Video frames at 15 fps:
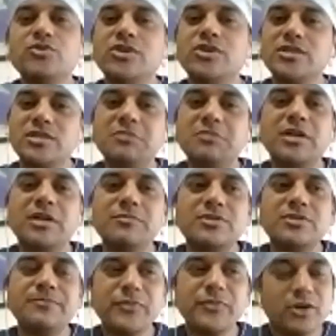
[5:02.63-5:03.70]
your
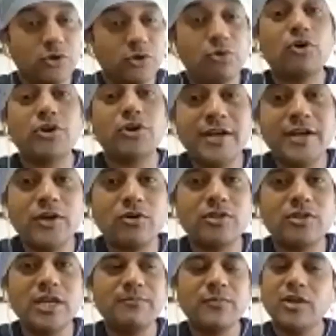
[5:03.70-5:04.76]
symptoms Do not ignore
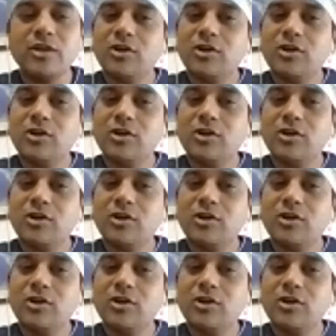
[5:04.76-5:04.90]
them.